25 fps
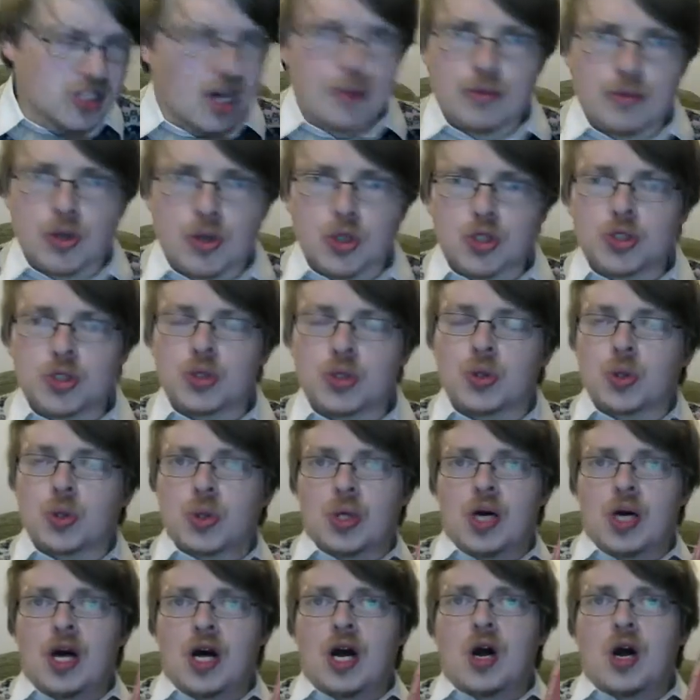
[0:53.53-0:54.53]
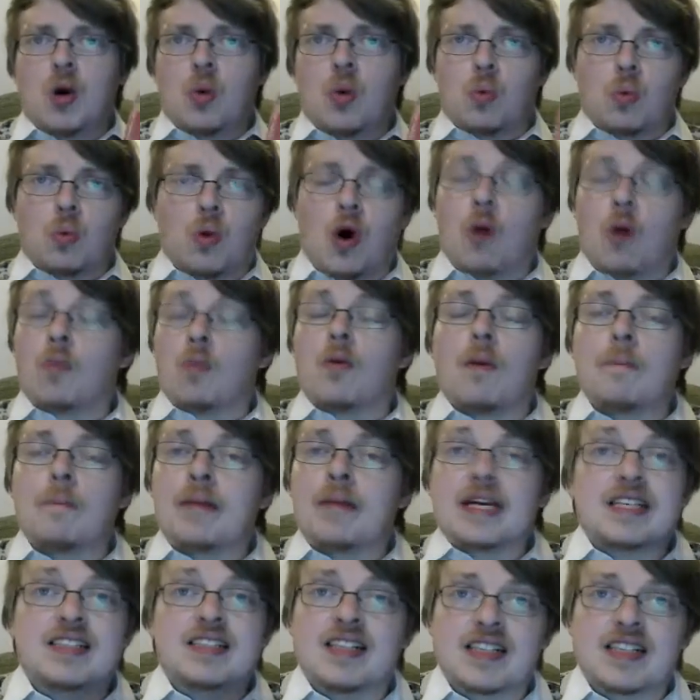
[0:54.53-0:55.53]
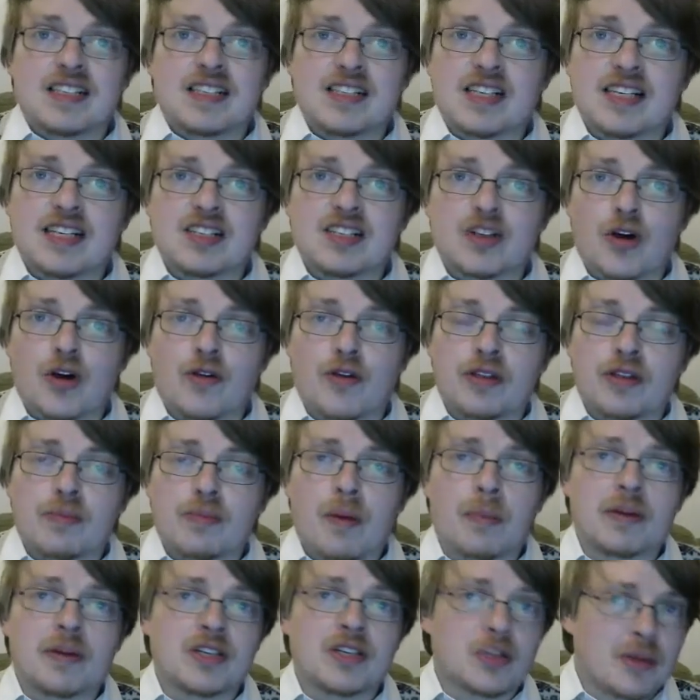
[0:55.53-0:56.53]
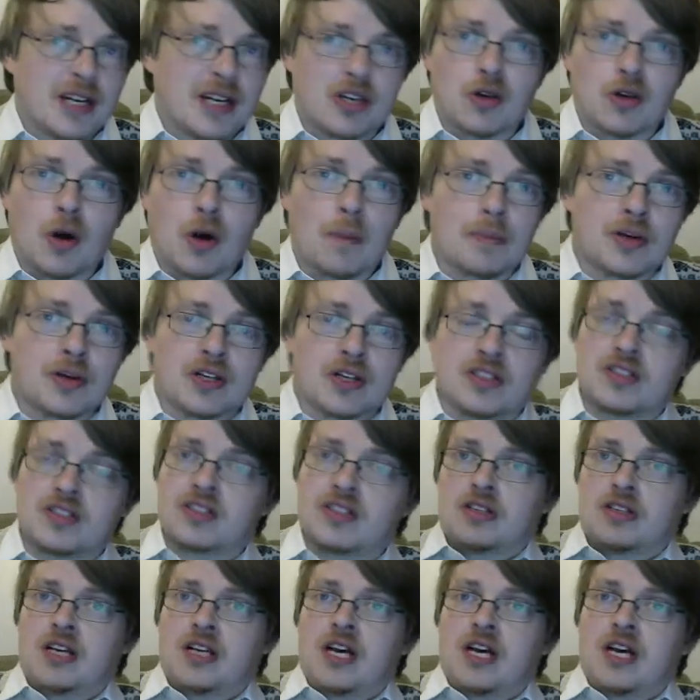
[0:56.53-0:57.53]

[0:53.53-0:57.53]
I'm not sure on what basis things are in the public domain or not, because